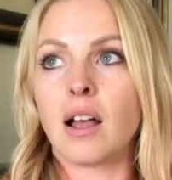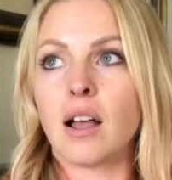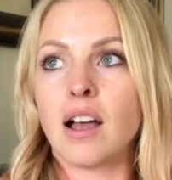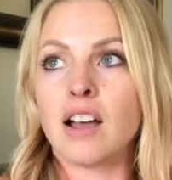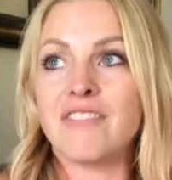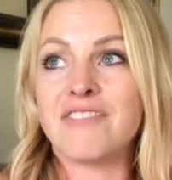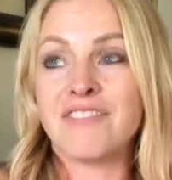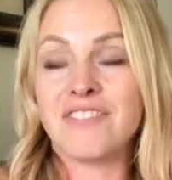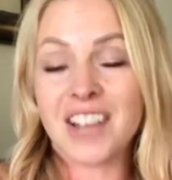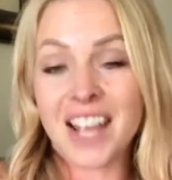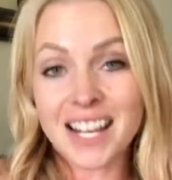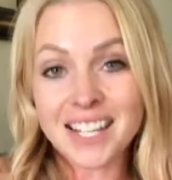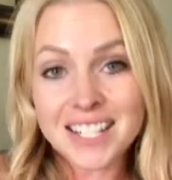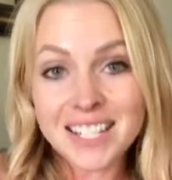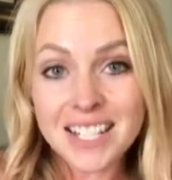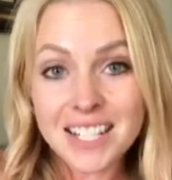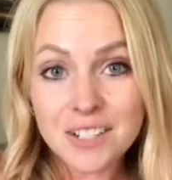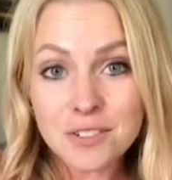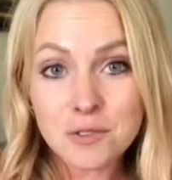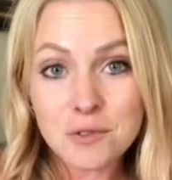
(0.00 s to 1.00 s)

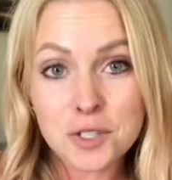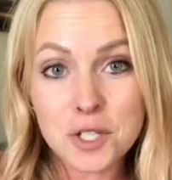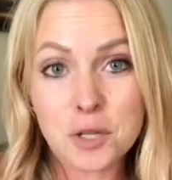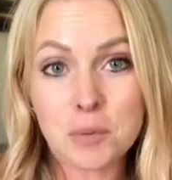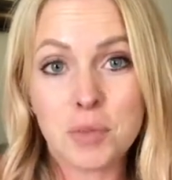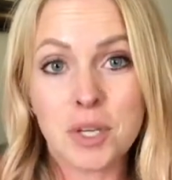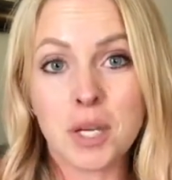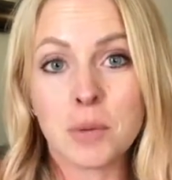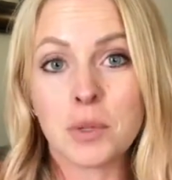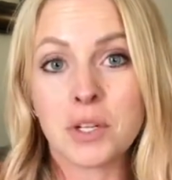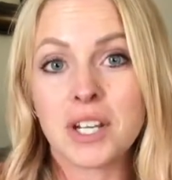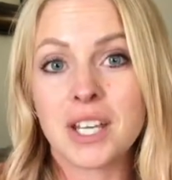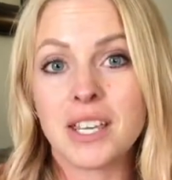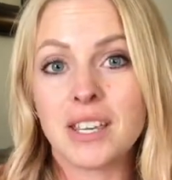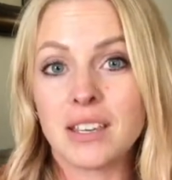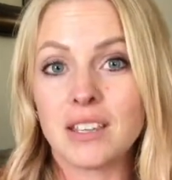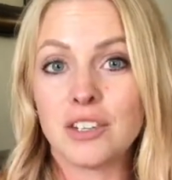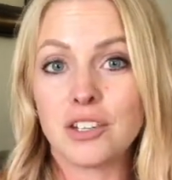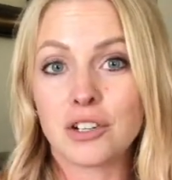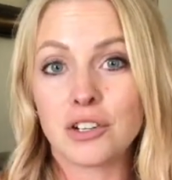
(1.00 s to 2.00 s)
effective to be able to
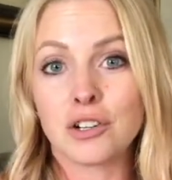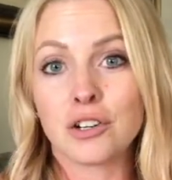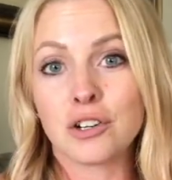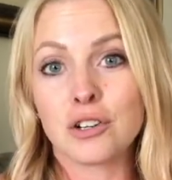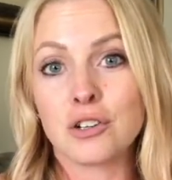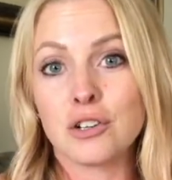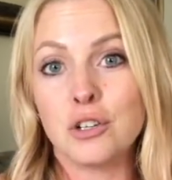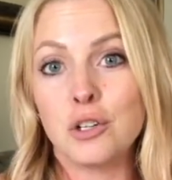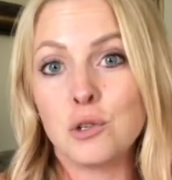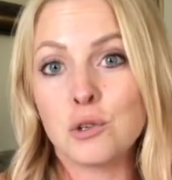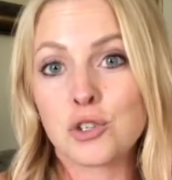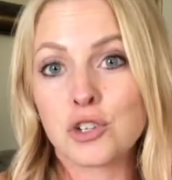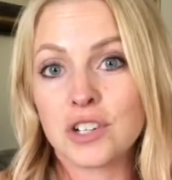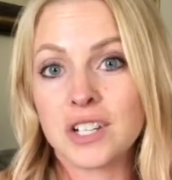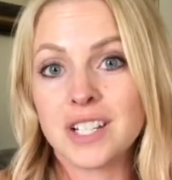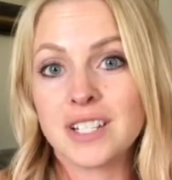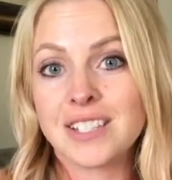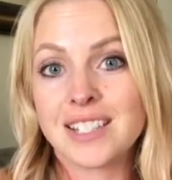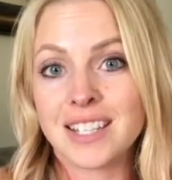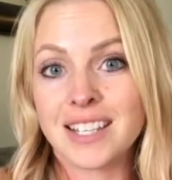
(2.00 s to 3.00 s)
get your
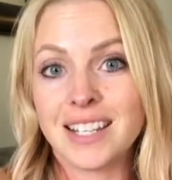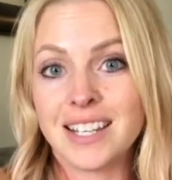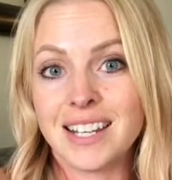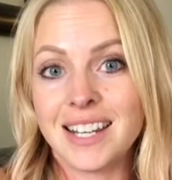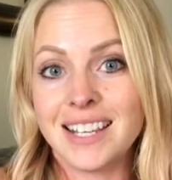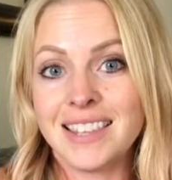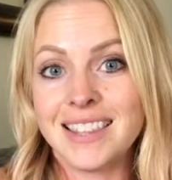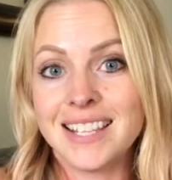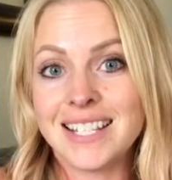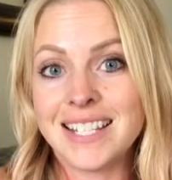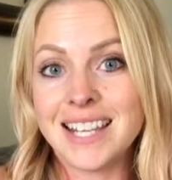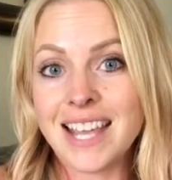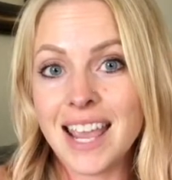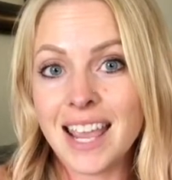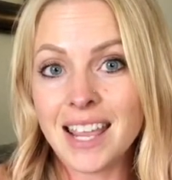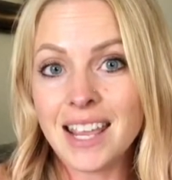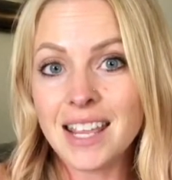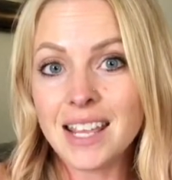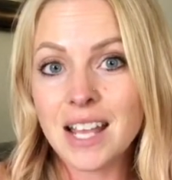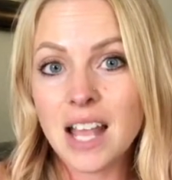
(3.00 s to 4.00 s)
nutrients in the
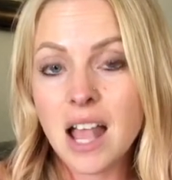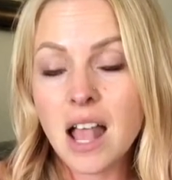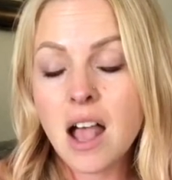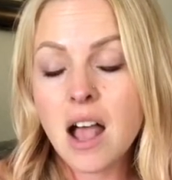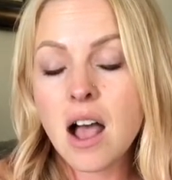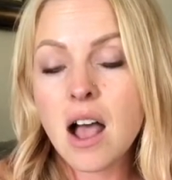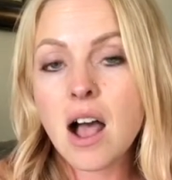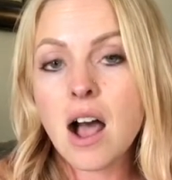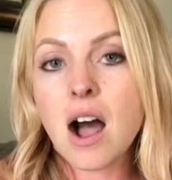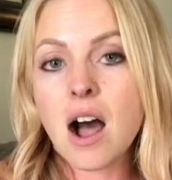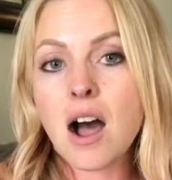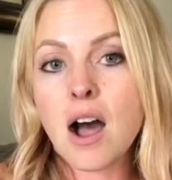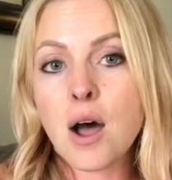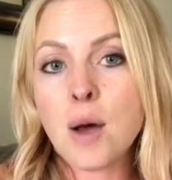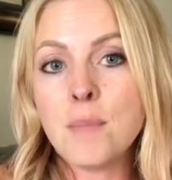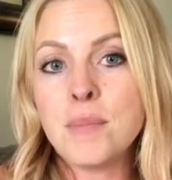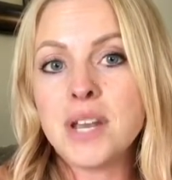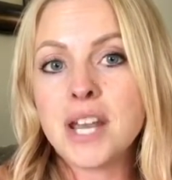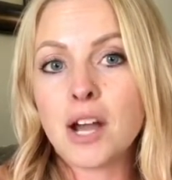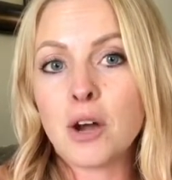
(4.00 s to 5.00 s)
day.
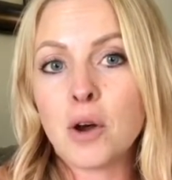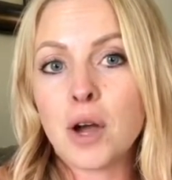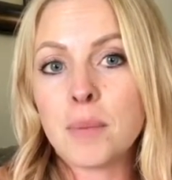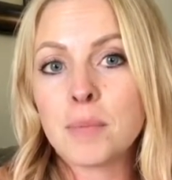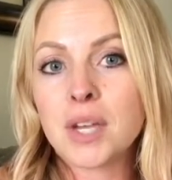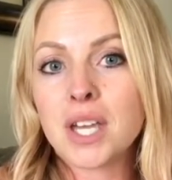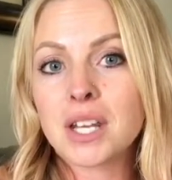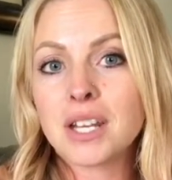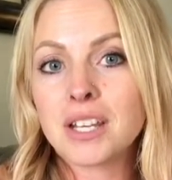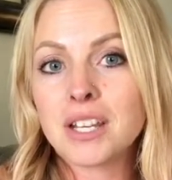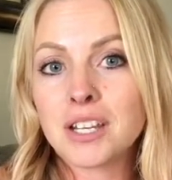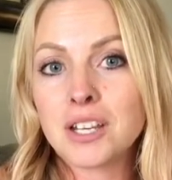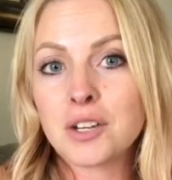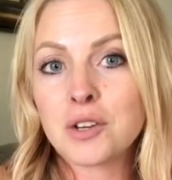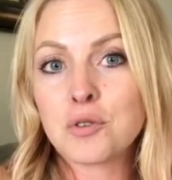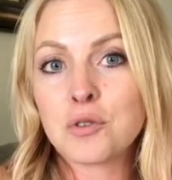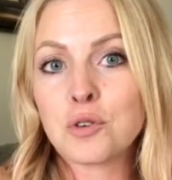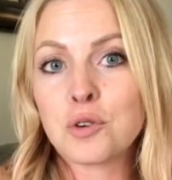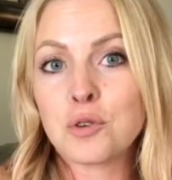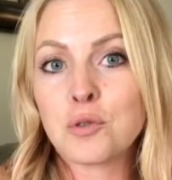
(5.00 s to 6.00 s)
Now I'm gonna
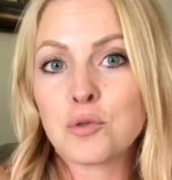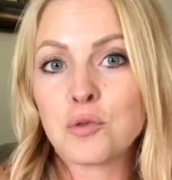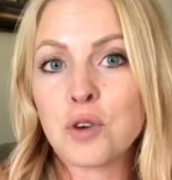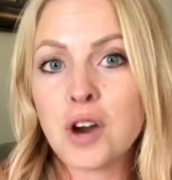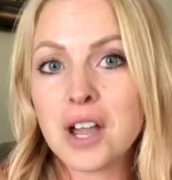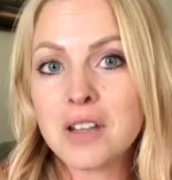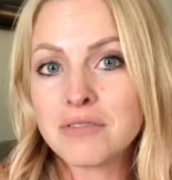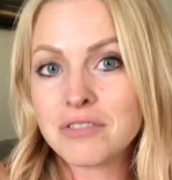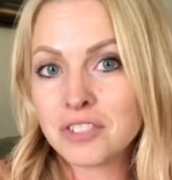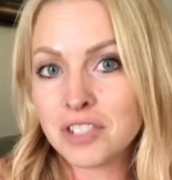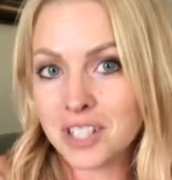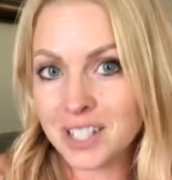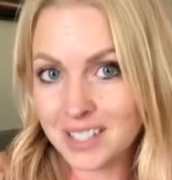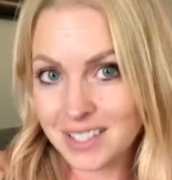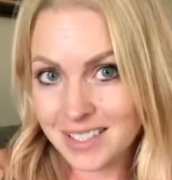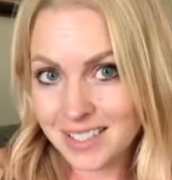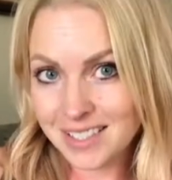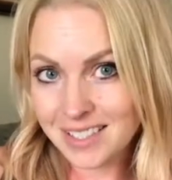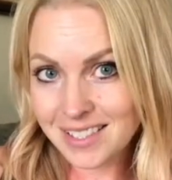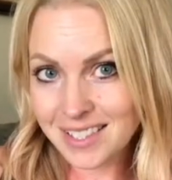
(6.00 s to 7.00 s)

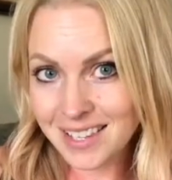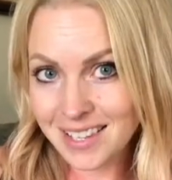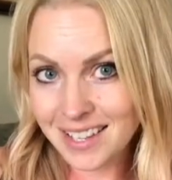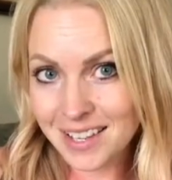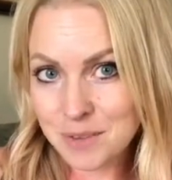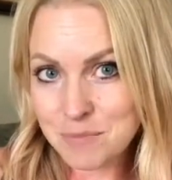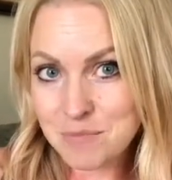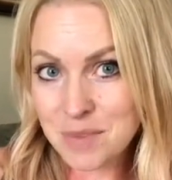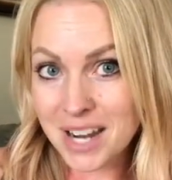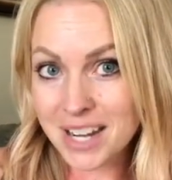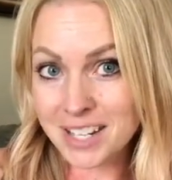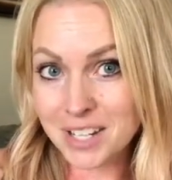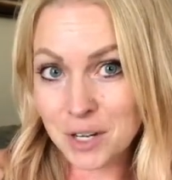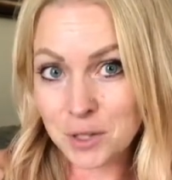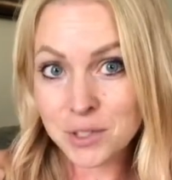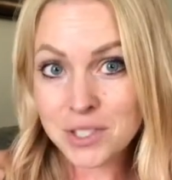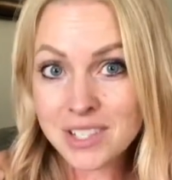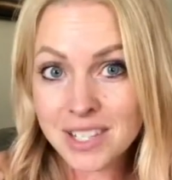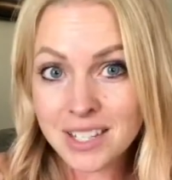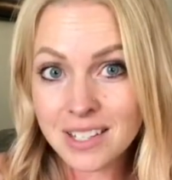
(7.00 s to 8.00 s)
reference my
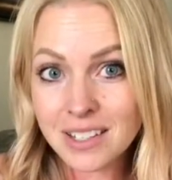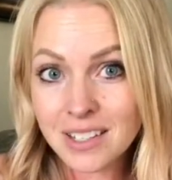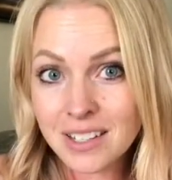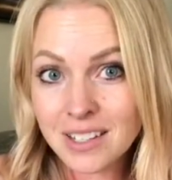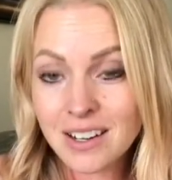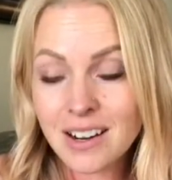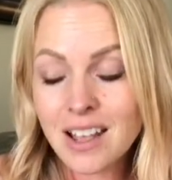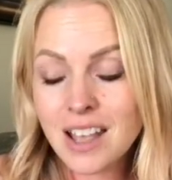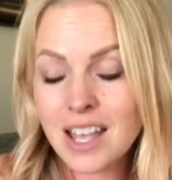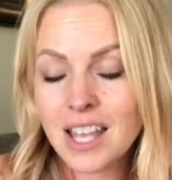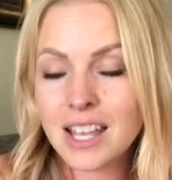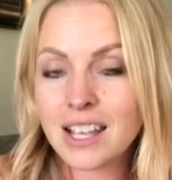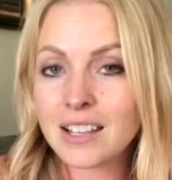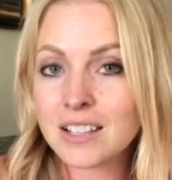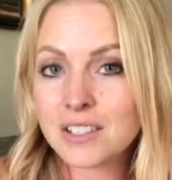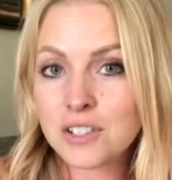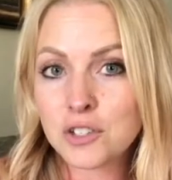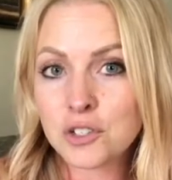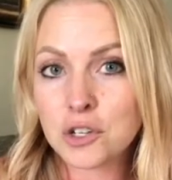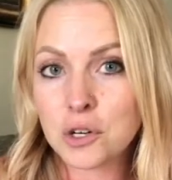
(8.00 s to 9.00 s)
notes here
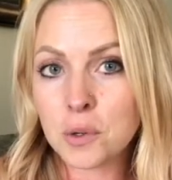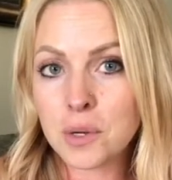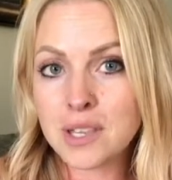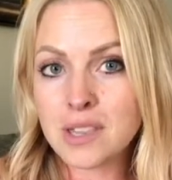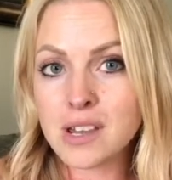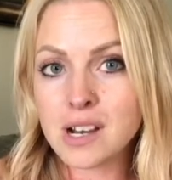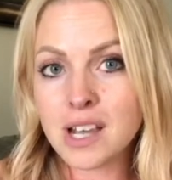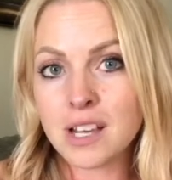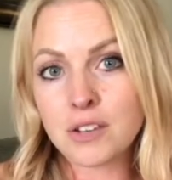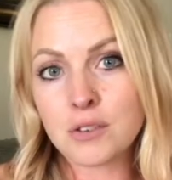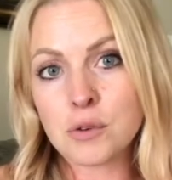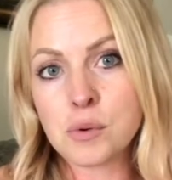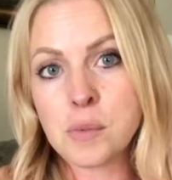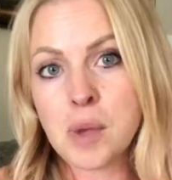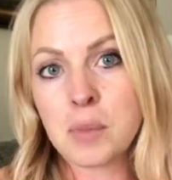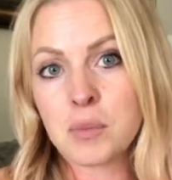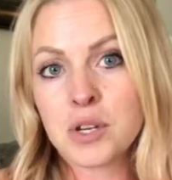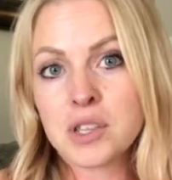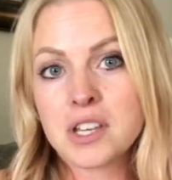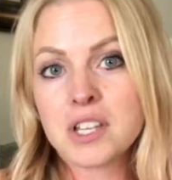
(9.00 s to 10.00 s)
because there's no way that I could
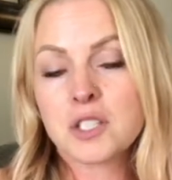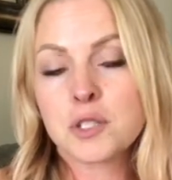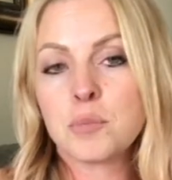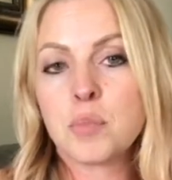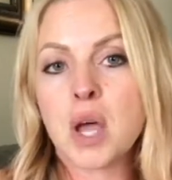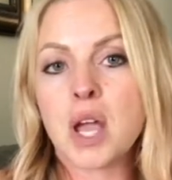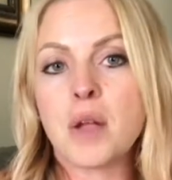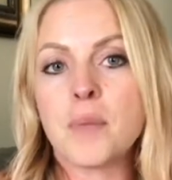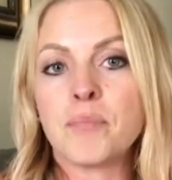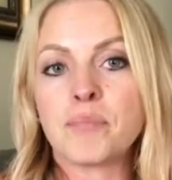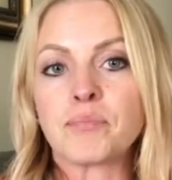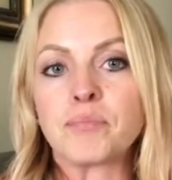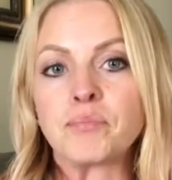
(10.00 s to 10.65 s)
remember this, but